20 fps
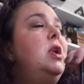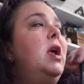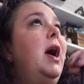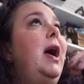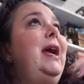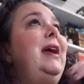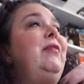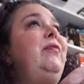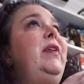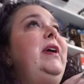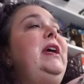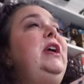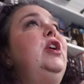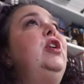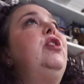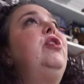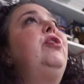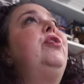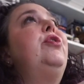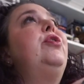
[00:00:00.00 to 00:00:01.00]
I have
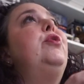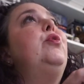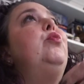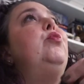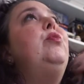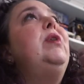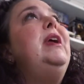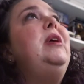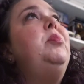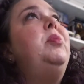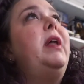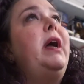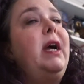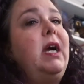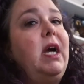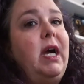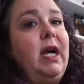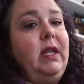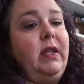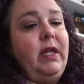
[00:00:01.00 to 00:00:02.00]
like three
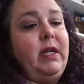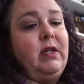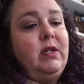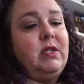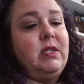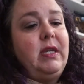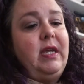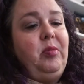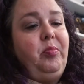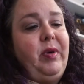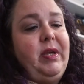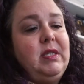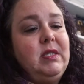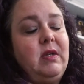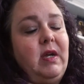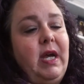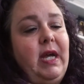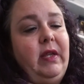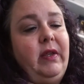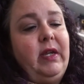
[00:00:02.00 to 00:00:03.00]
black eyeliners, like
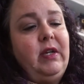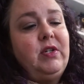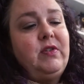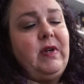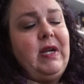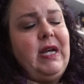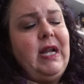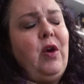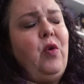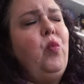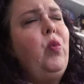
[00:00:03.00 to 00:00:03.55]
pencil eyeliners right now.